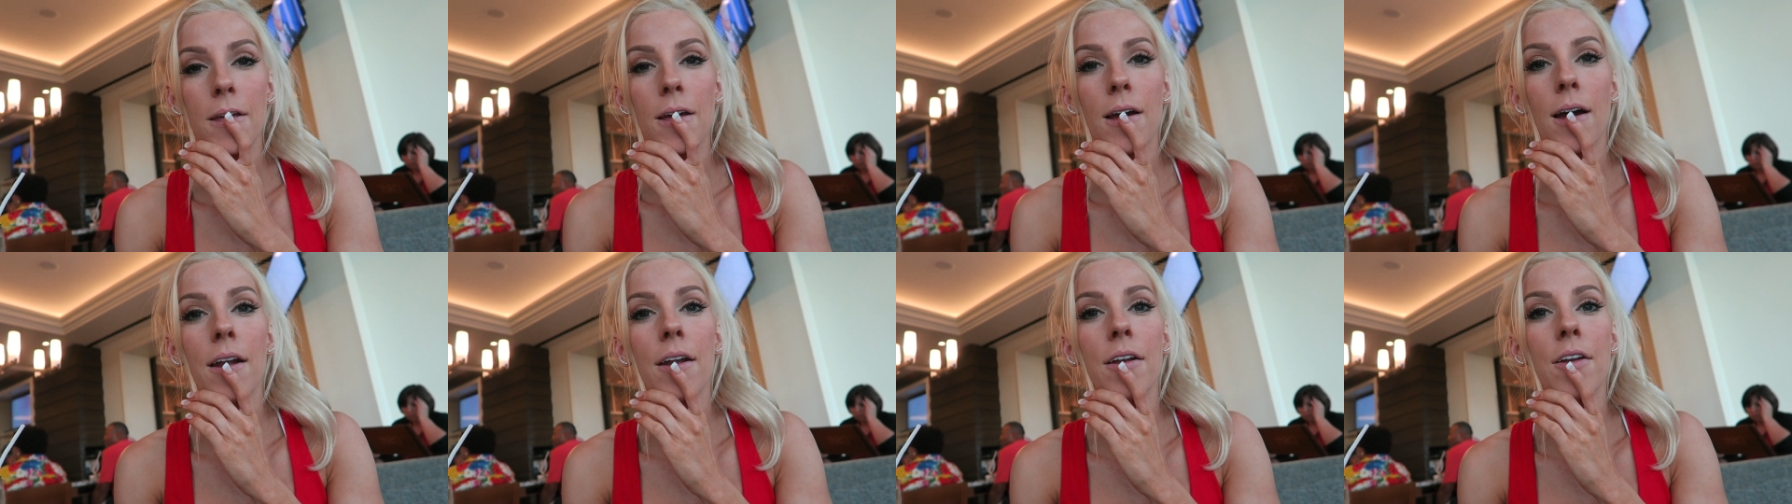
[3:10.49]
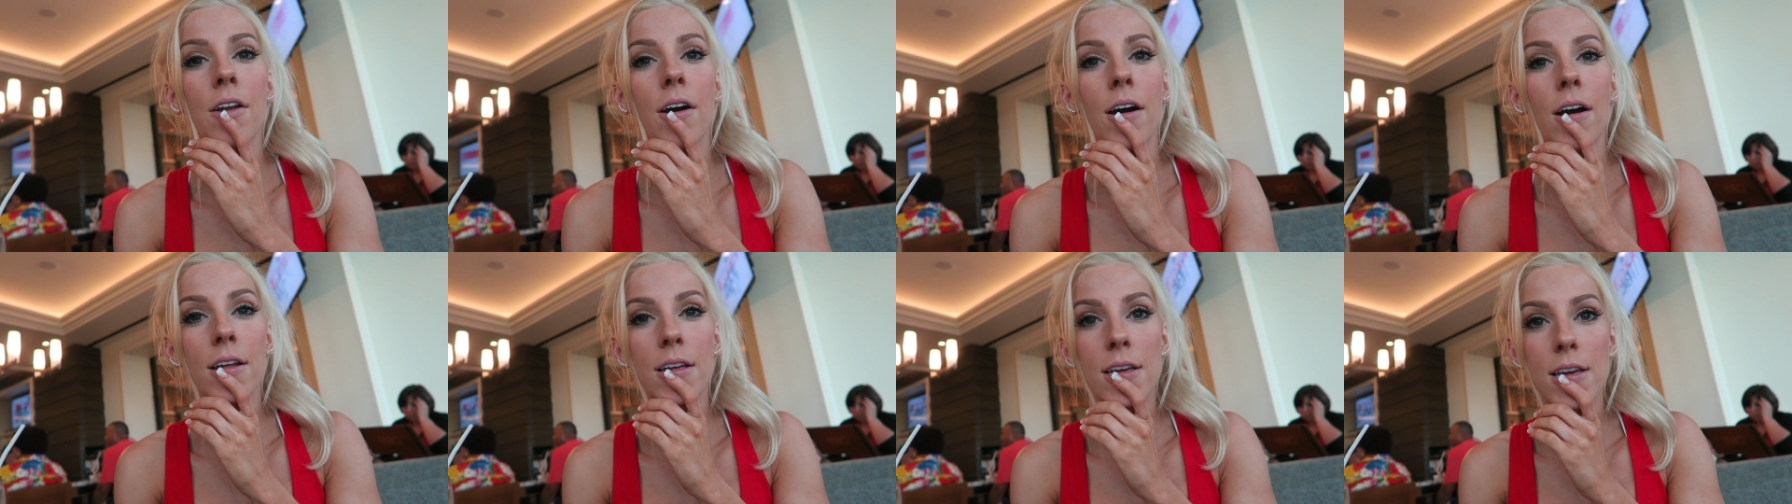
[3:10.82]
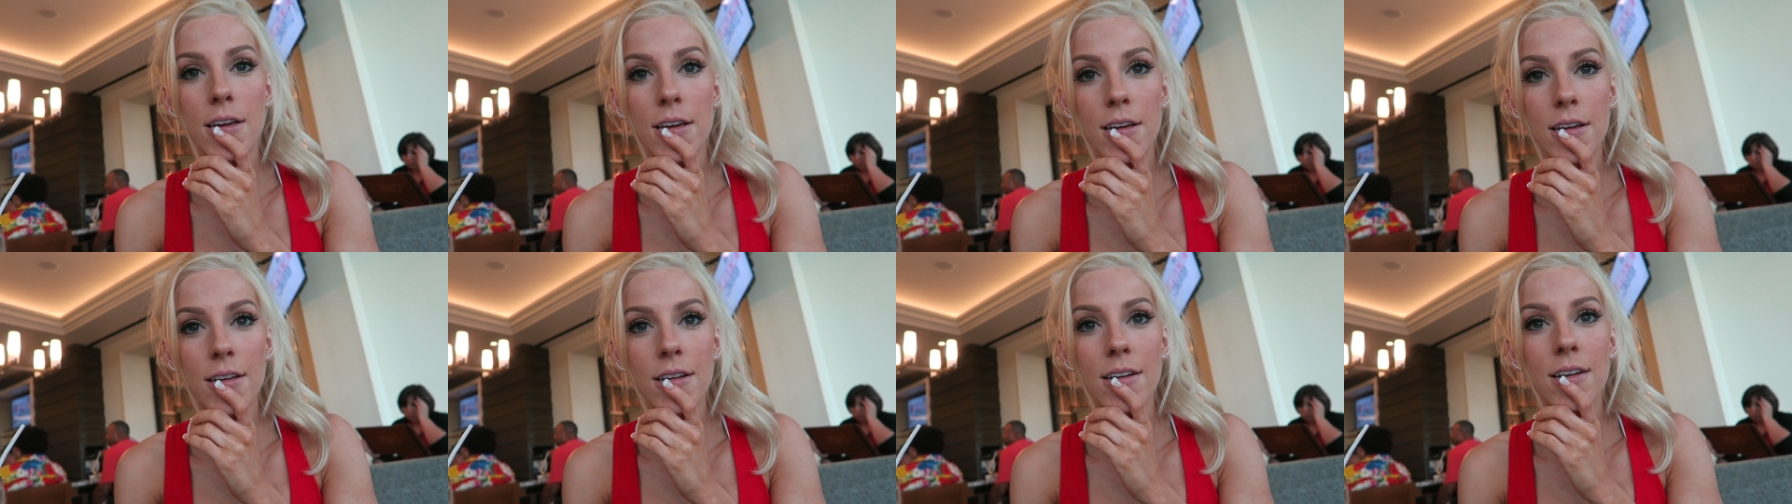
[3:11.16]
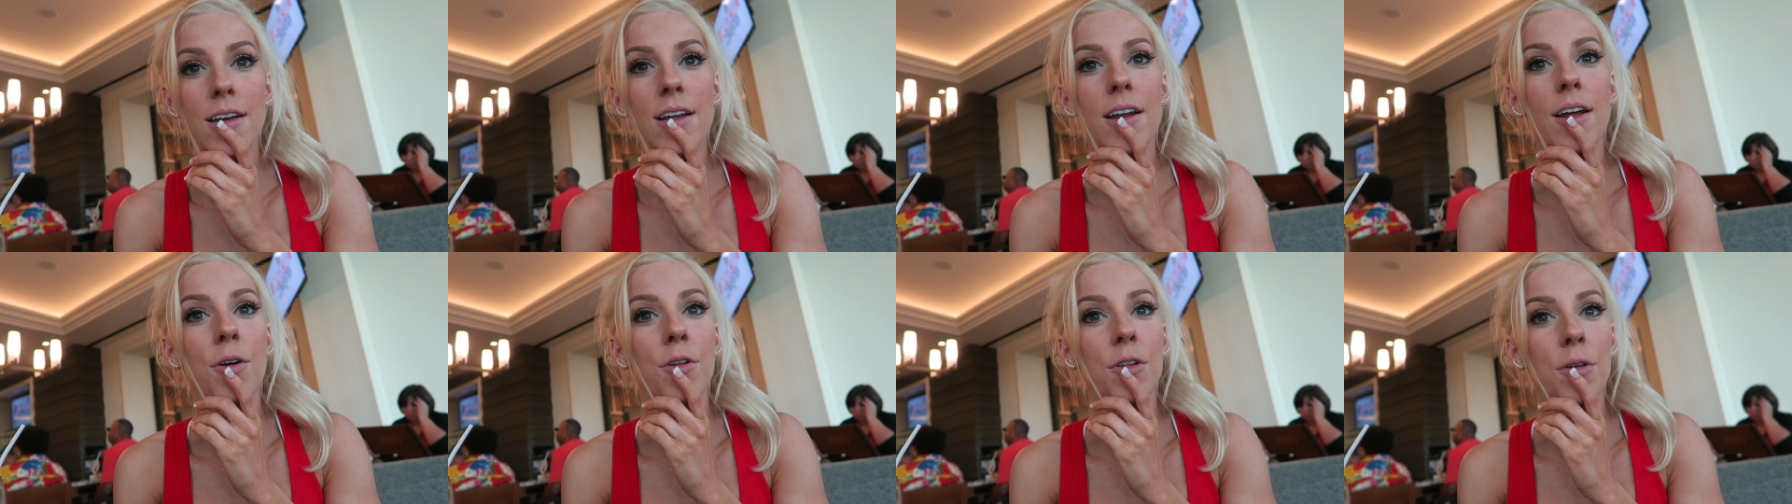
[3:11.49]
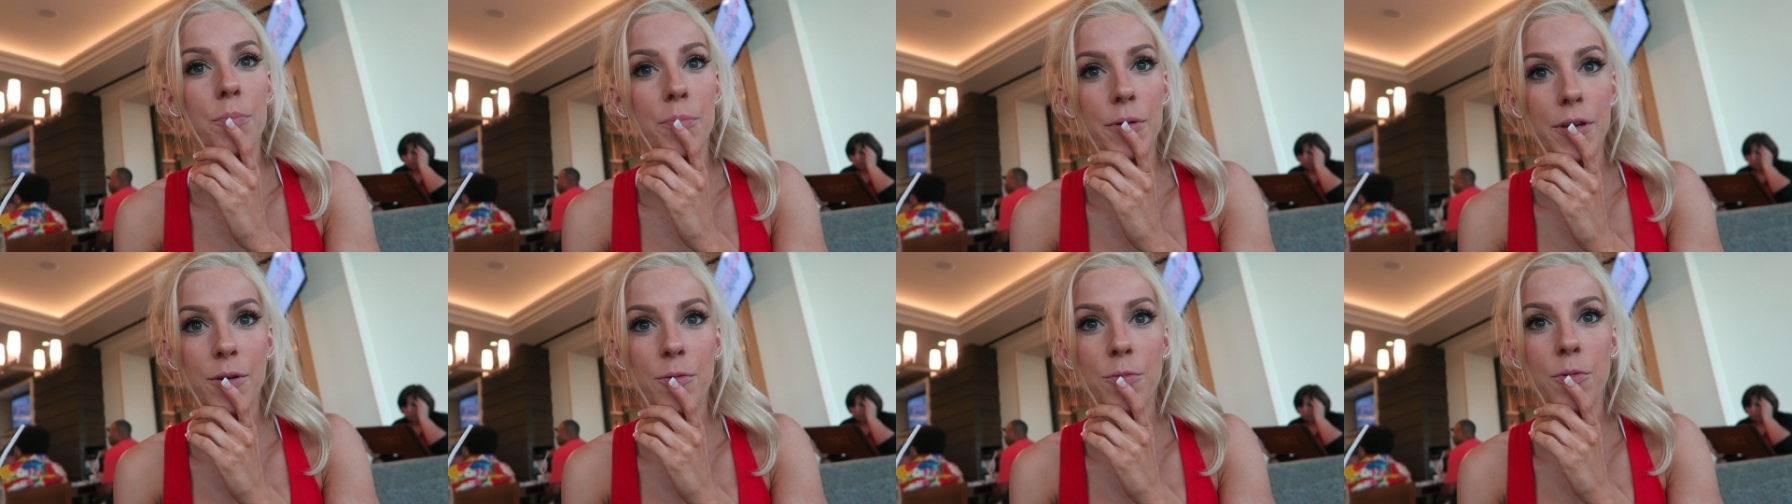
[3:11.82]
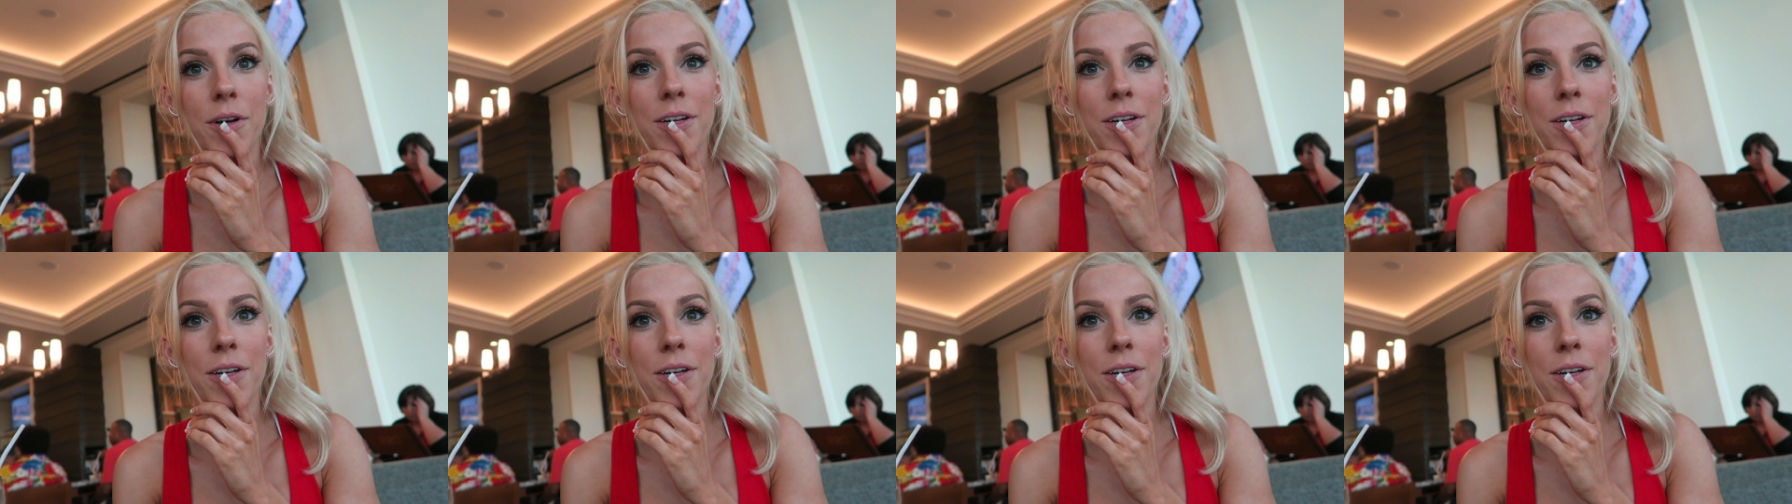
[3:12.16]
I did not eat and I only ate